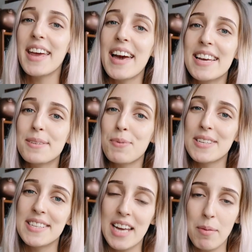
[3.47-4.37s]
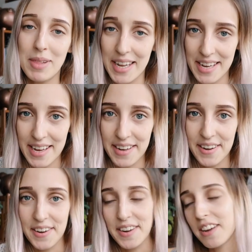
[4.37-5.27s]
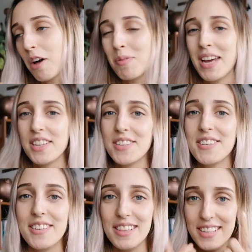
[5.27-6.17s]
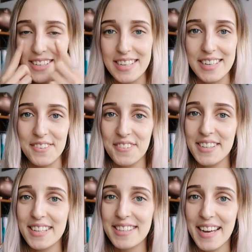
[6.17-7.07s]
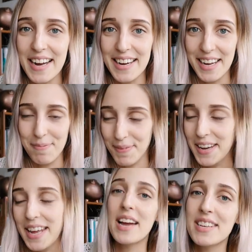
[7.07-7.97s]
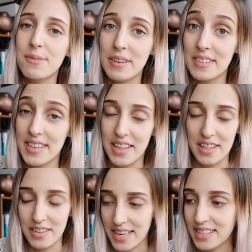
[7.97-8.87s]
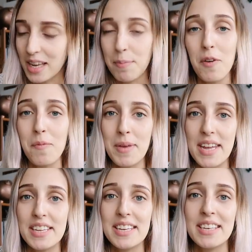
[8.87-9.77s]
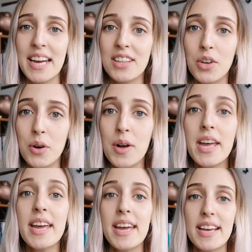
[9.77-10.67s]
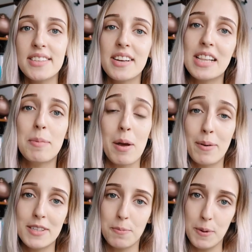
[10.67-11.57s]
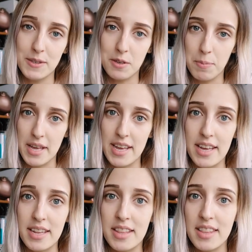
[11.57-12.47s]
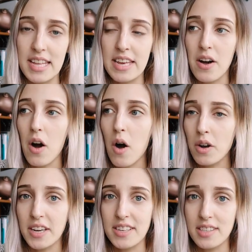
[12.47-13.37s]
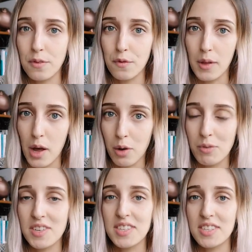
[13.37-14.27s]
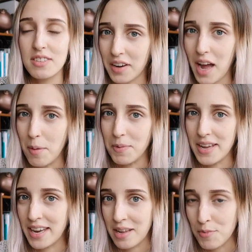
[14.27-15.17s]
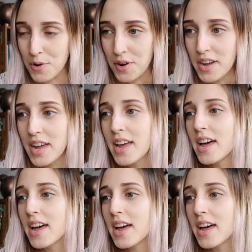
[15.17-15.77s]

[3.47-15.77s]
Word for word: Hey guys, present time Lena here, coming at you looking real tired, but I just wanted to say that the next clip of me eating natto is a clip that was supposed to be in the August vlog, which is not happening anymore.